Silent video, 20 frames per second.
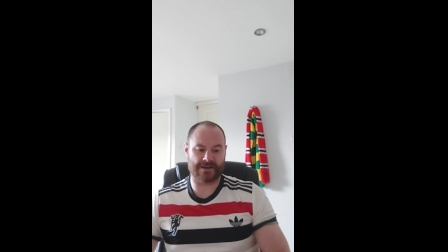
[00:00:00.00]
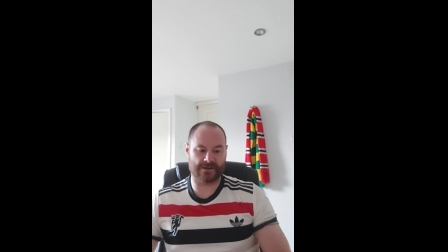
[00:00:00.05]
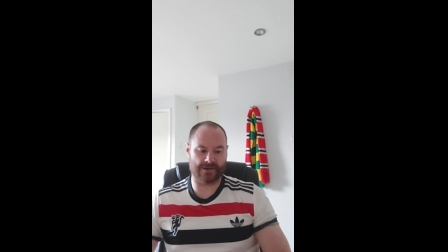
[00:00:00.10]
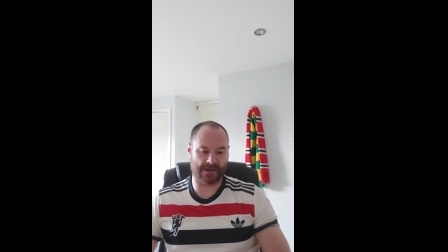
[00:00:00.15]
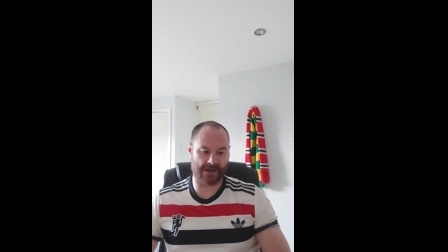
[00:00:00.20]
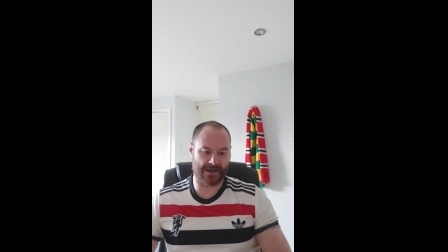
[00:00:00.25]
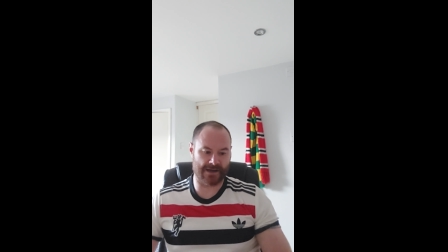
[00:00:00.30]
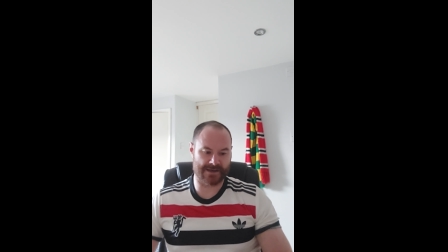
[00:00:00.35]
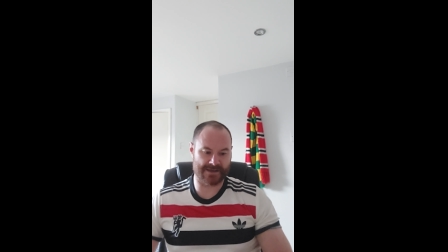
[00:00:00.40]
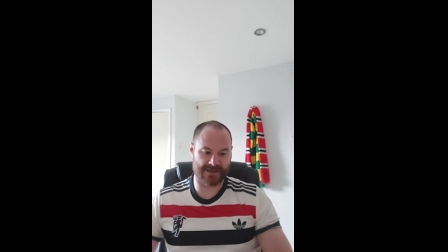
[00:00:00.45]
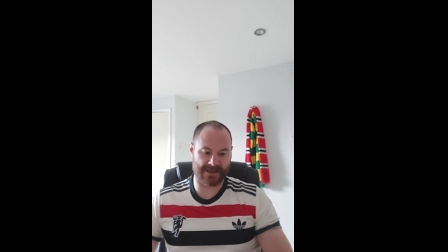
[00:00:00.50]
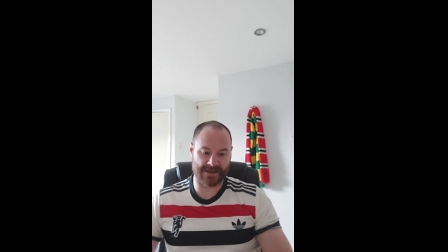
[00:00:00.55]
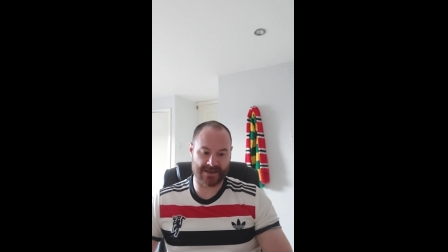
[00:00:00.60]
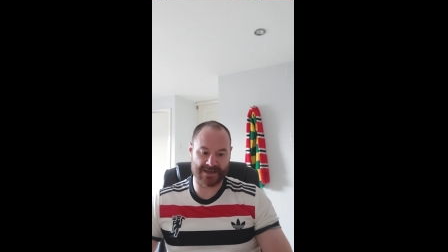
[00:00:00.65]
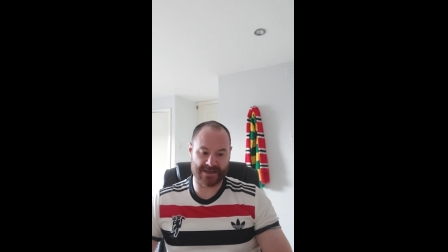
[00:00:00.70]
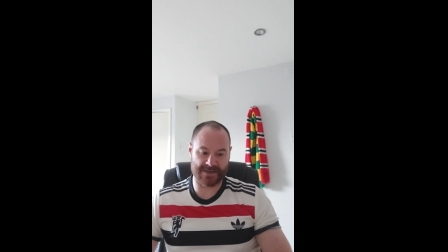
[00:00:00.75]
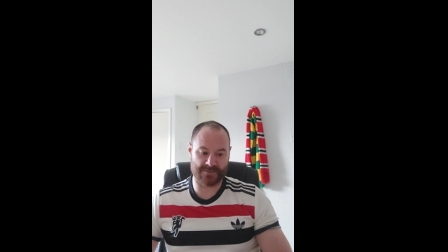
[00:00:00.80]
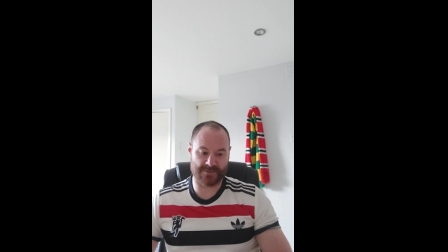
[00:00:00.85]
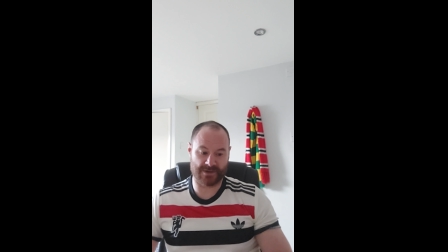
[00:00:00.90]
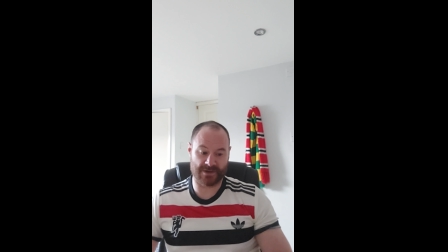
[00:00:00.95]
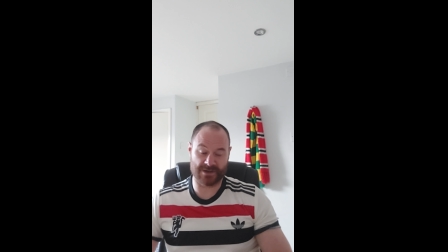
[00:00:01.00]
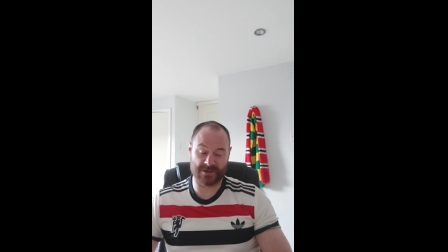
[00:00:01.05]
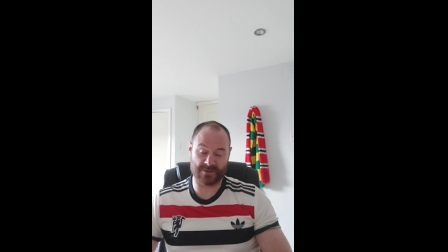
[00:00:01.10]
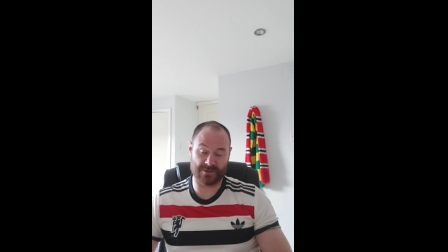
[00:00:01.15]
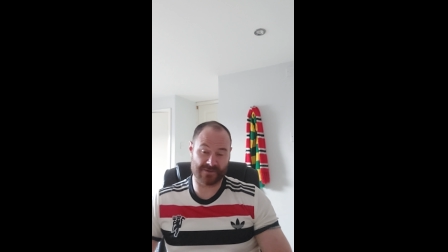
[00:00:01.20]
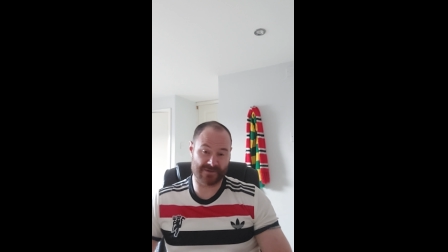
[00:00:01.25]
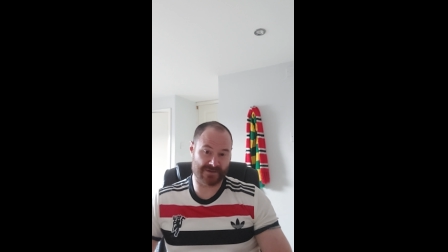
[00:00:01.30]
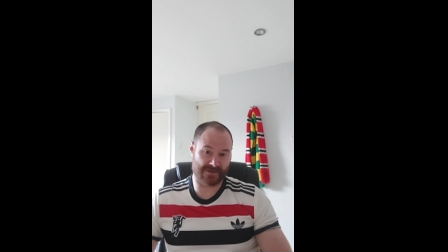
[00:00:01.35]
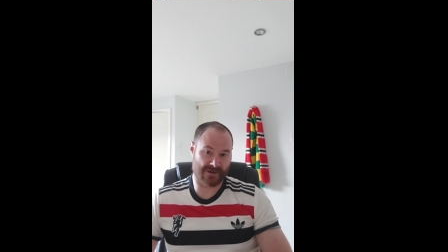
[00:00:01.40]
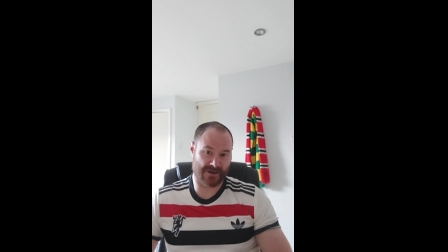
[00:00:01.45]
Ugarte is because we've
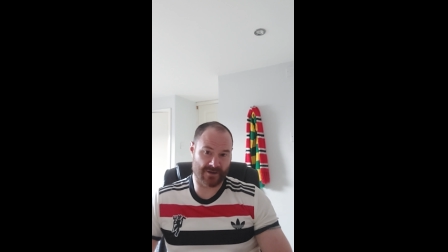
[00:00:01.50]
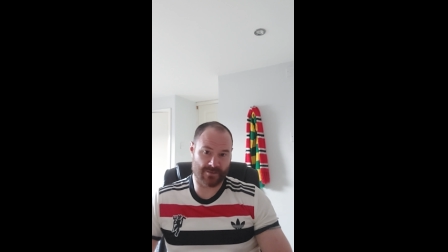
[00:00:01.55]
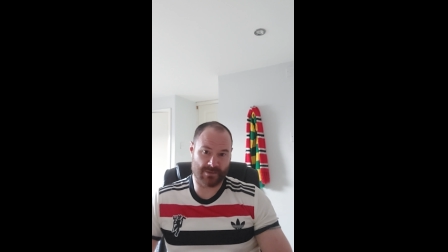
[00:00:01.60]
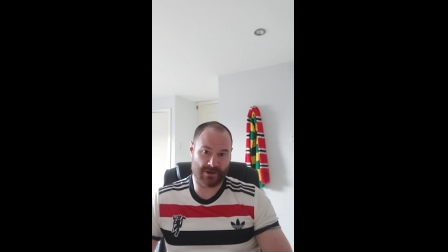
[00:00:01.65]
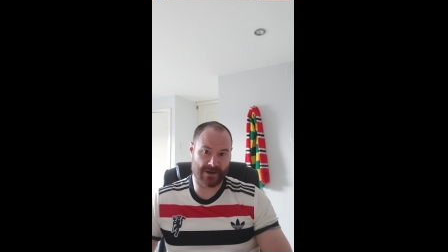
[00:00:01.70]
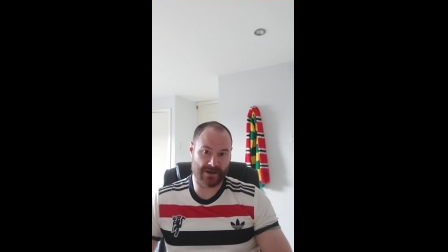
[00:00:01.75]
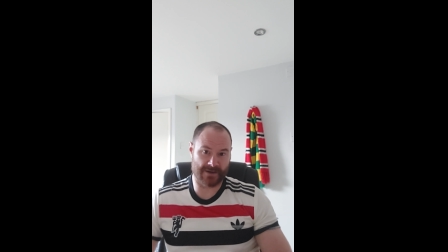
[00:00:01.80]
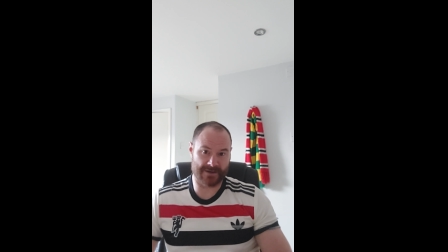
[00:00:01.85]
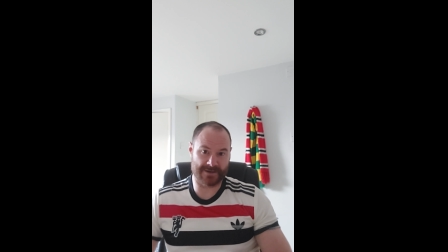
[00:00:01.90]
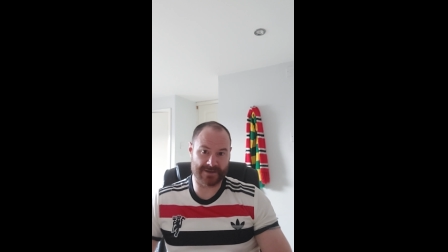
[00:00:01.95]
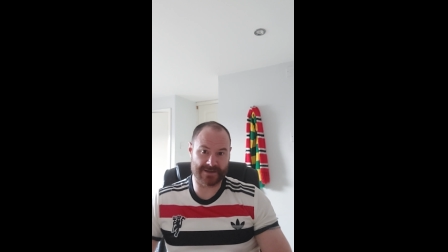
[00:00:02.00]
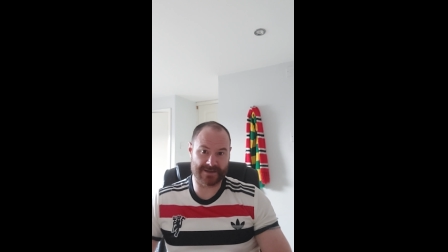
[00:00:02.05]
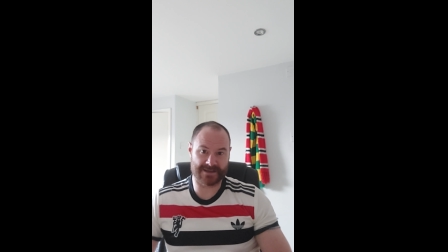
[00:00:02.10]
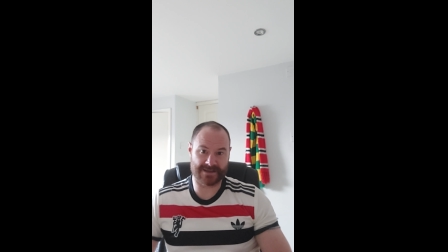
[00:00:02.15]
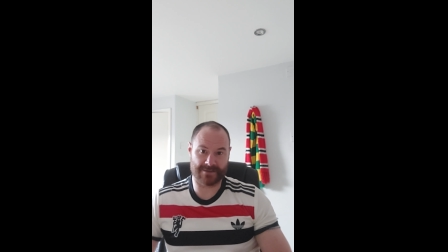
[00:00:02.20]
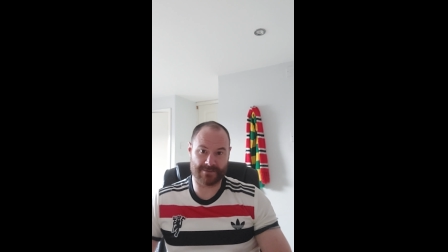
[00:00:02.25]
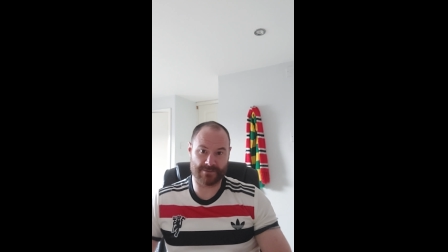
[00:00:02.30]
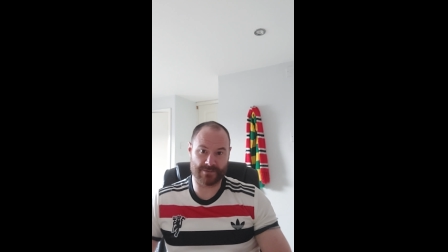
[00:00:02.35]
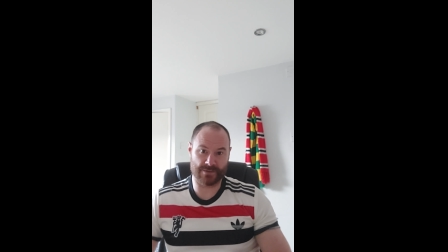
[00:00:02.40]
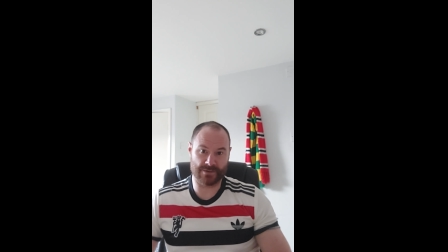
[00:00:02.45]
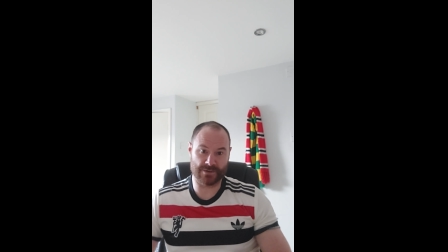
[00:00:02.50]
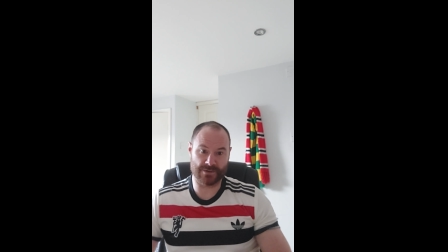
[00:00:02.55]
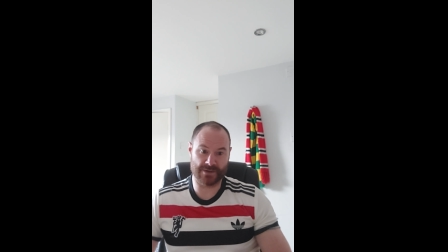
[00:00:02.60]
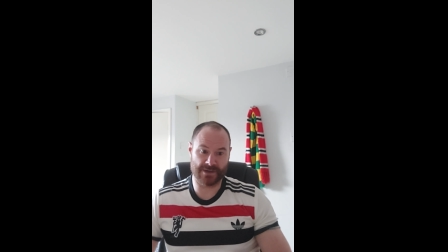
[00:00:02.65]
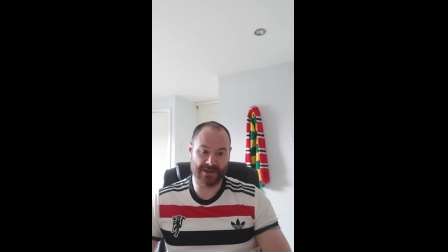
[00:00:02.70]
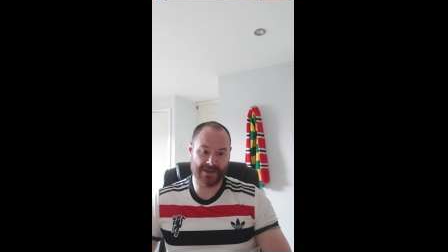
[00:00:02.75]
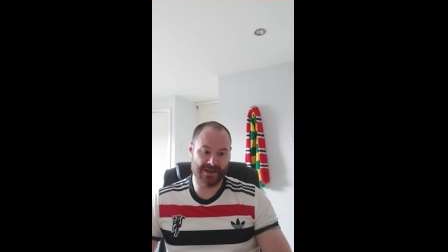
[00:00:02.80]
stockpiled and assembled